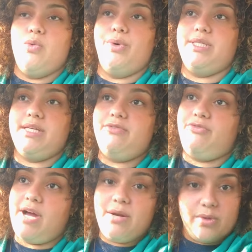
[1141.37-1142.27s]
We did
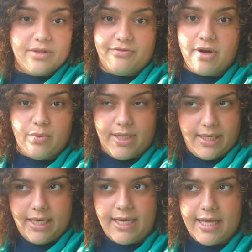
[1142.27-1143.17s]
find what the fuck we
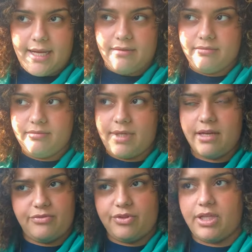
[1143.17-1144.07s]
needed,
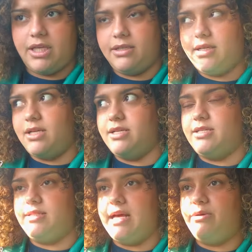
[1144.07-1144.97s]
thankfully,
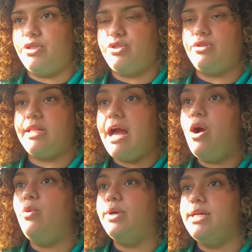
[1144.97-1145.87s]
because
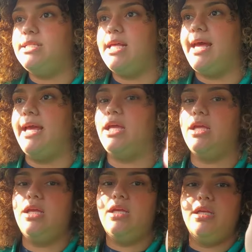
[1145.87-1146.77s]
that was like
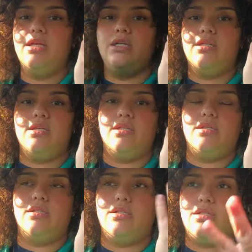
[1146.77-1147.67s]

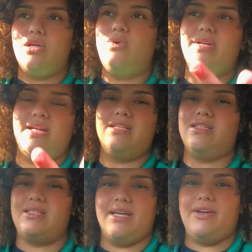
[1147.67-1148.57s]
so
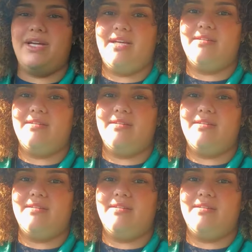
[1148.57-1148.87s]
unnecessary.